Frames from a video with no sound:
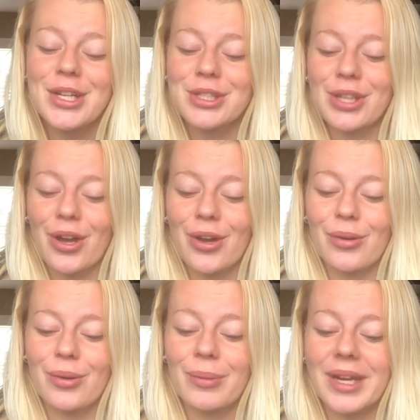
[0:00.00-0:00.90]

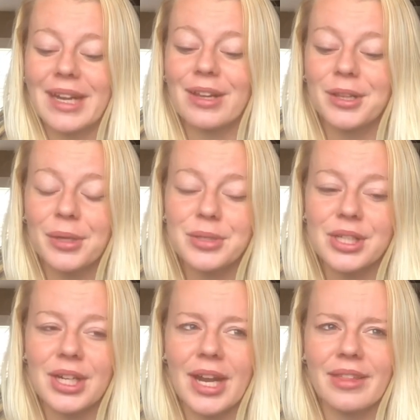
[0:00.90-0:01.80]
So we're getting
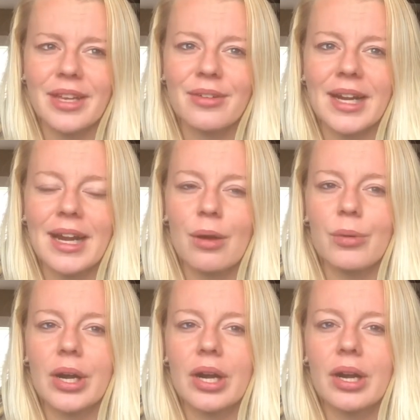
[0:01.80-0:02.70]
closer. I think right now
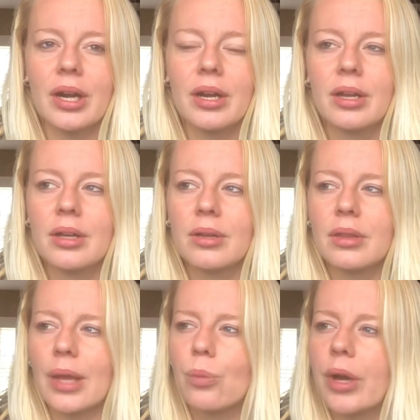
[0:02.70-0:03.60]
we're
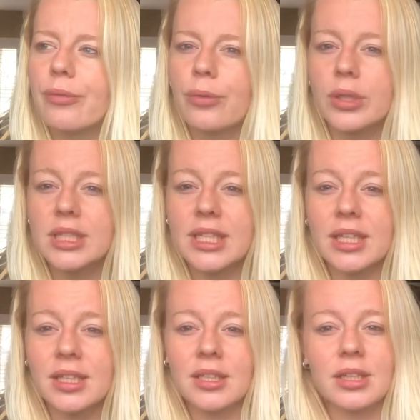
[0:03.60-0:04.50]
like
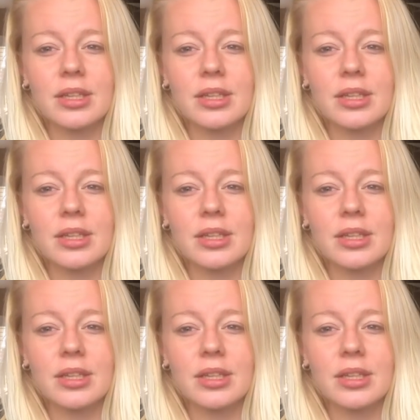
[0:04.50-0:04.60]
13